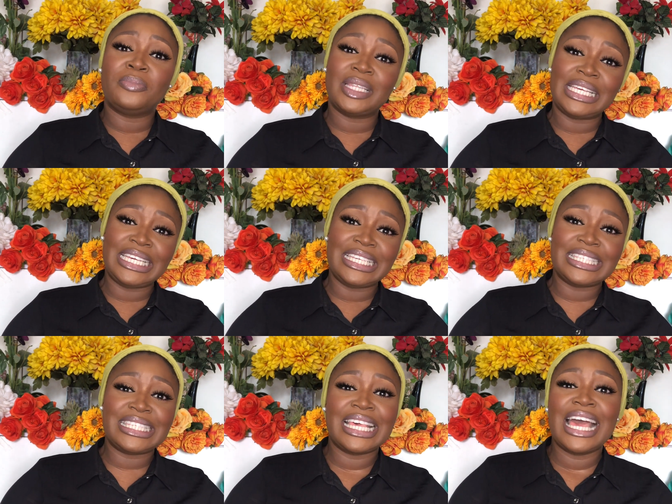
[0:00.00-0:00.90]

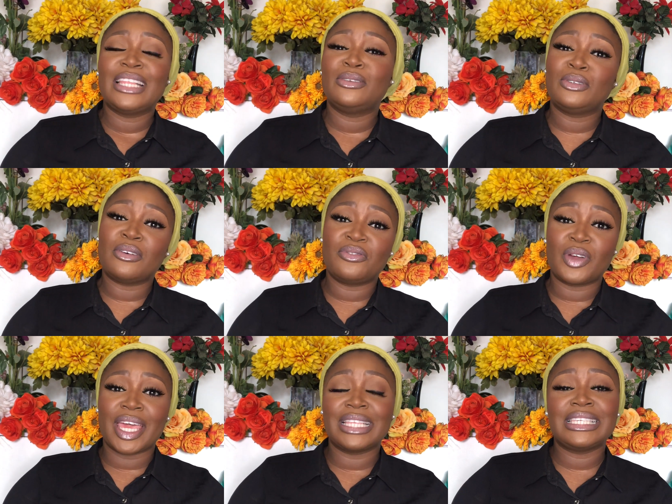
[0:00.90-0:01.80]
please do not
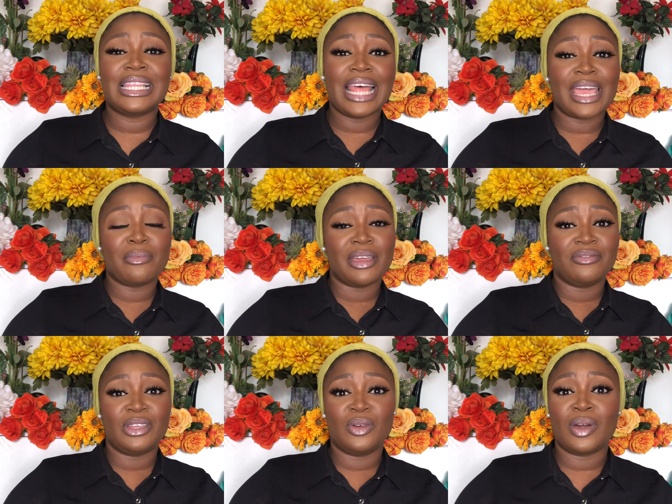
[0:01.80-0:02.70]
forget to like my
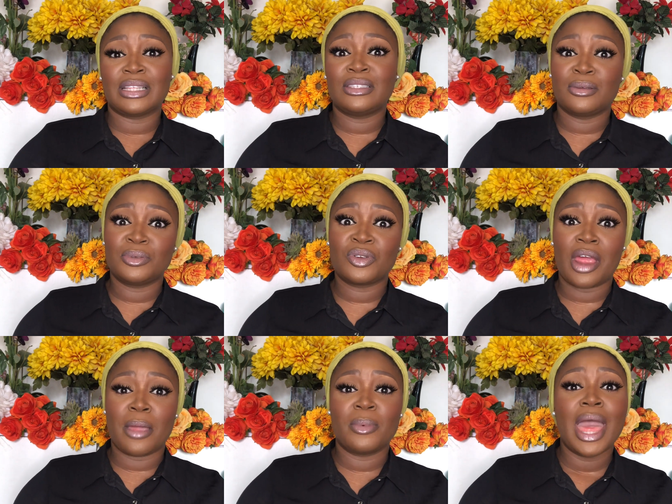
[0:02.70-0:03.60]
video and
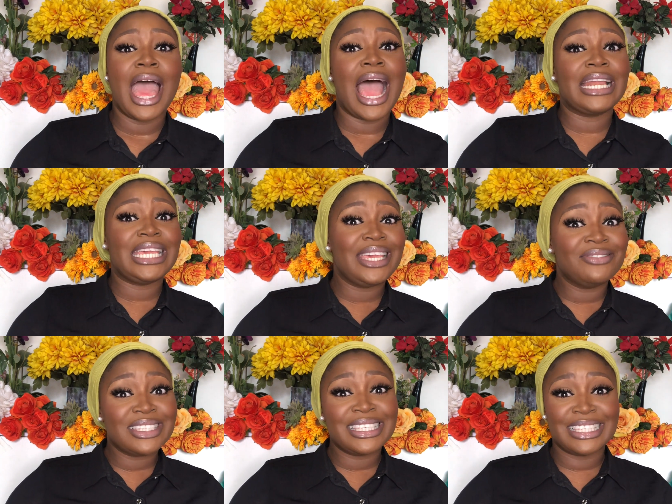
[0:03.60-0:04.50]
subscribe. And
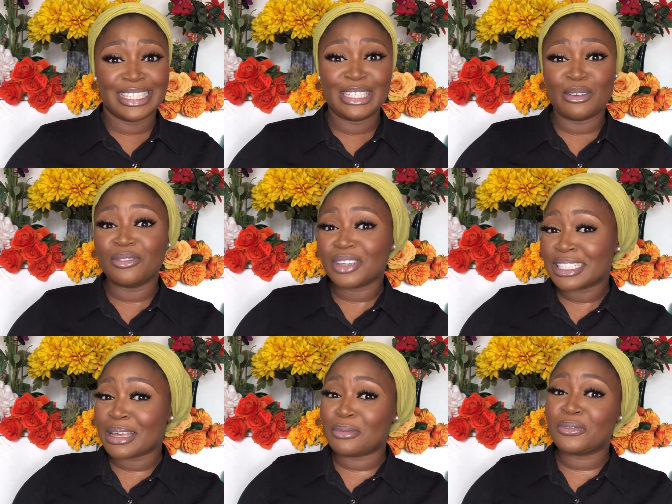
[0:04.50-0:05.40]
if this isn't your
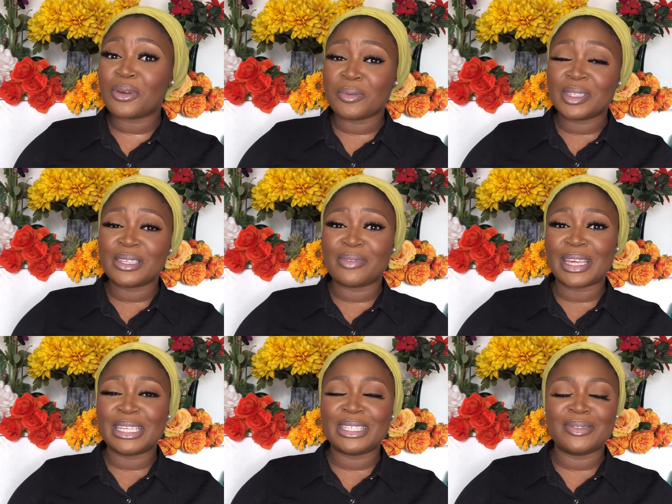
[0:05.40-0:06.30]
first time of coming to my
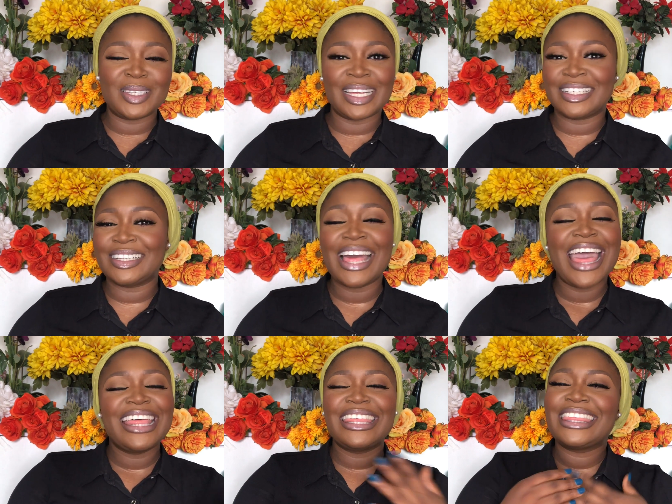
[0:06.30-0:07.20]
YouTube channel,
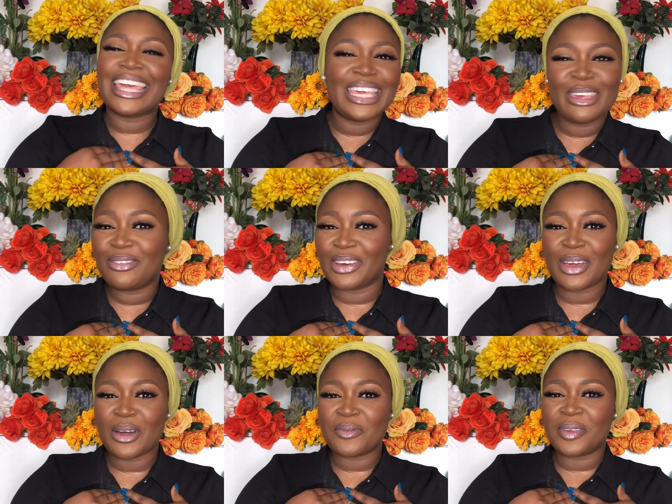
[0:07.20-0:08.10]
thank you for
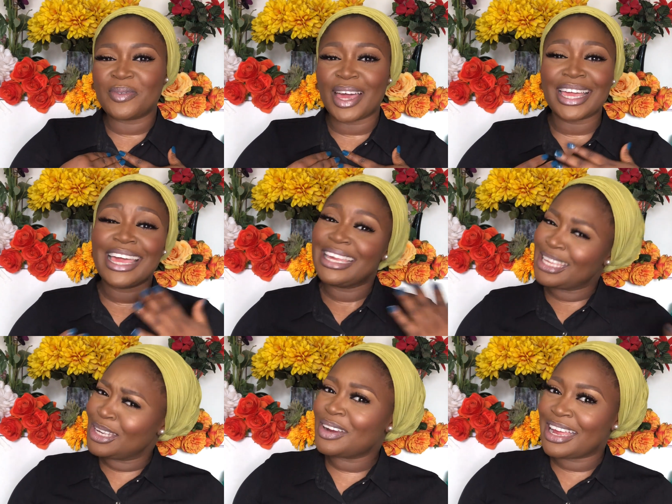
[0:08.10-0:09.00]
coming back.
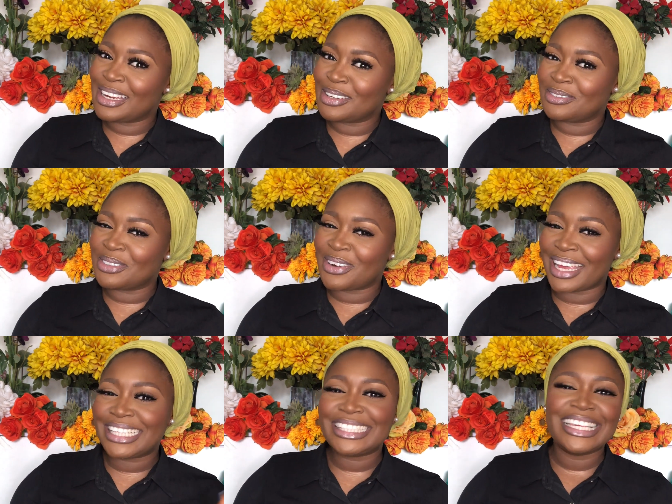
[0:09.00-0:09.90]
You know I love you,
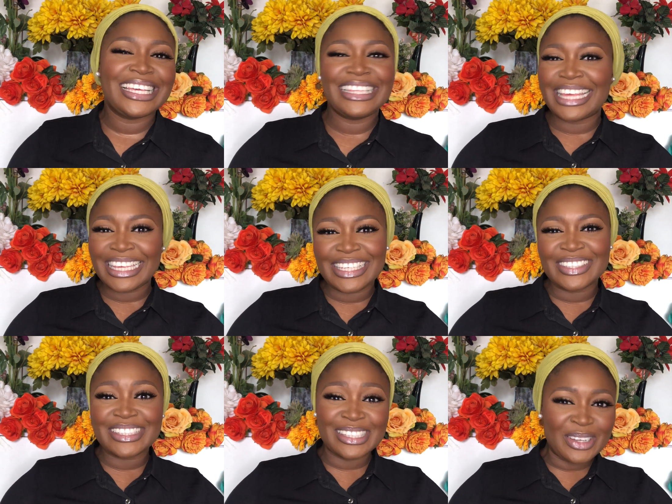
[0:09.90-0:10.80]
right? Thank
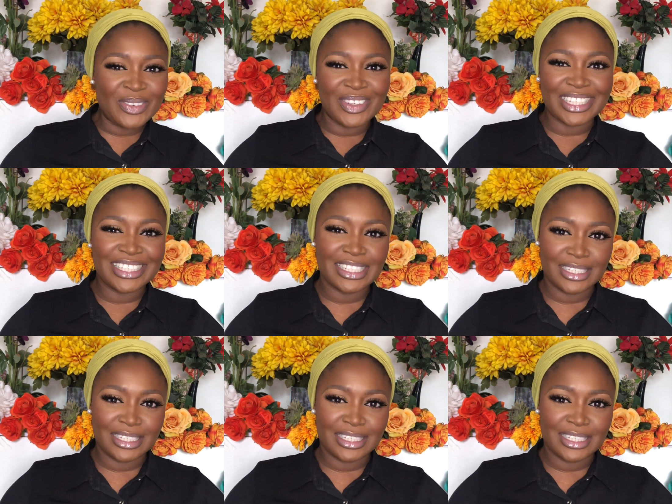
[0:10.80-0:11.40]
you so much.